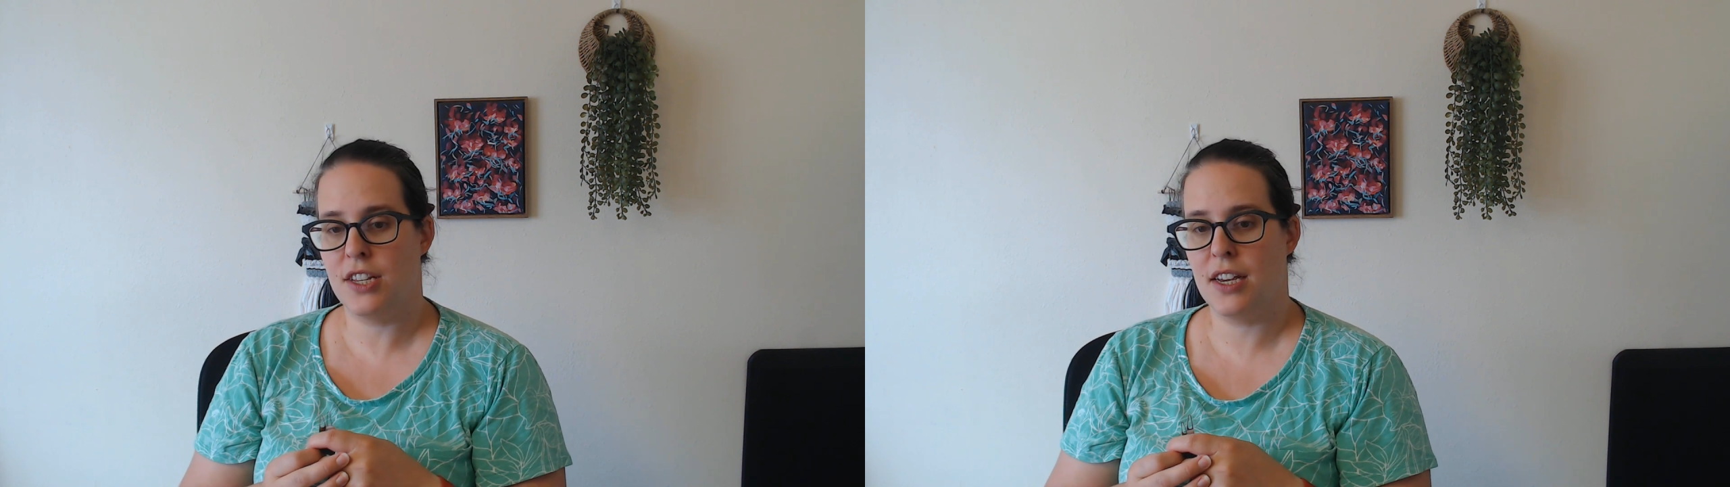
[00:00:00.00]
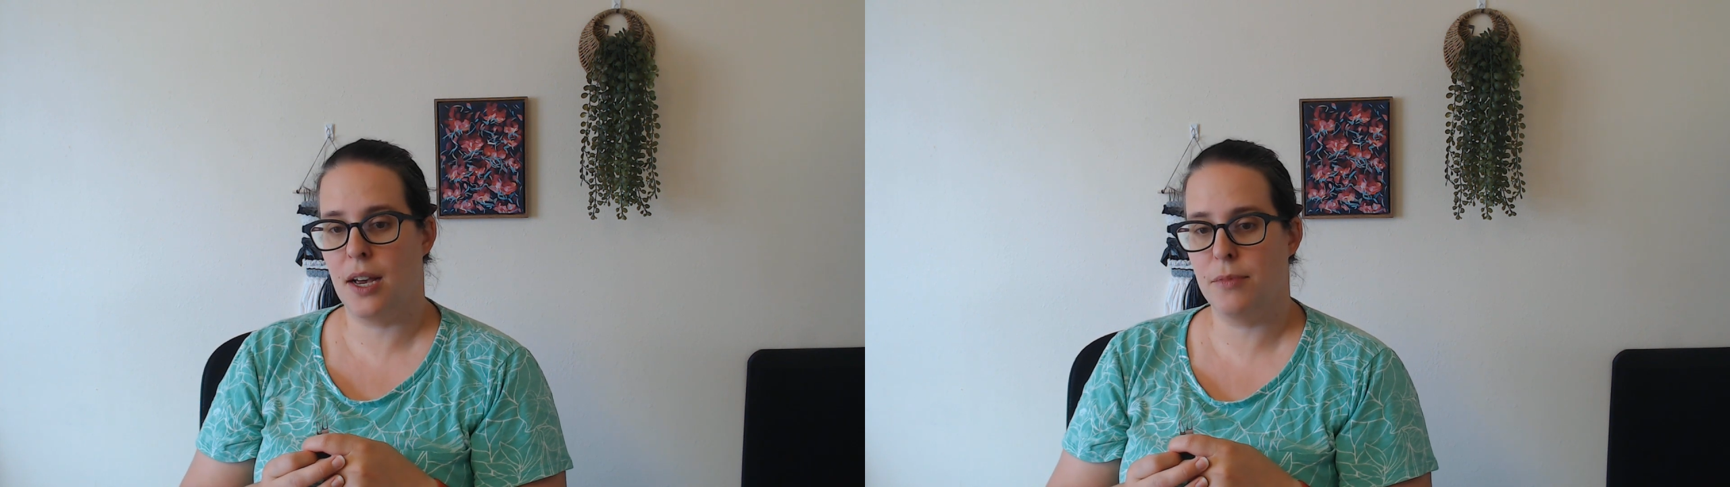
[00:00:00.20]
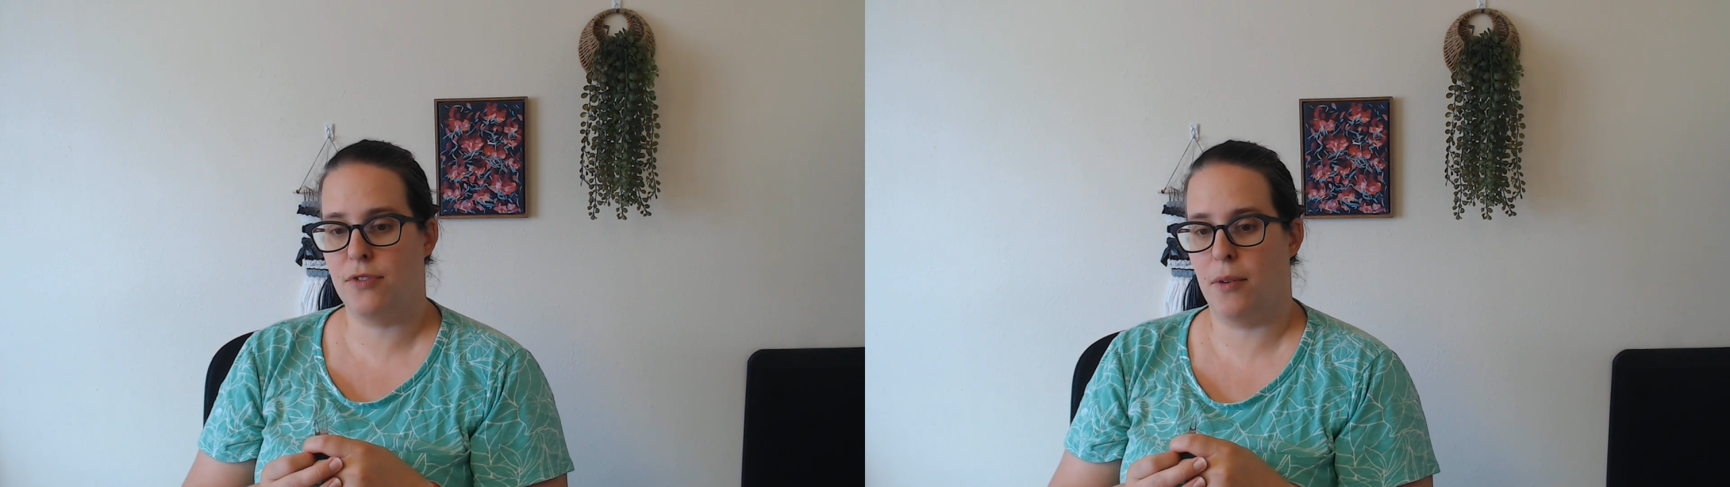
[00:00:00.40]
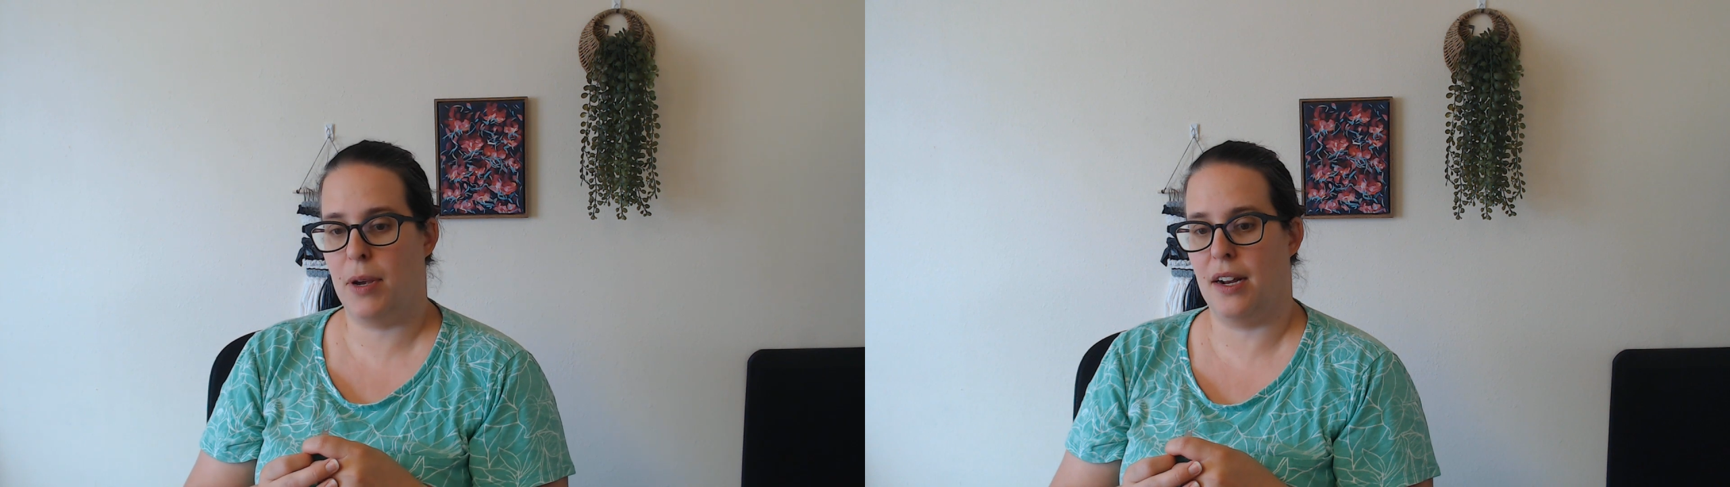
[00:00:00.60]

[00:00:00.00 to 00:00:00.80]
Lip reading: that comes from it.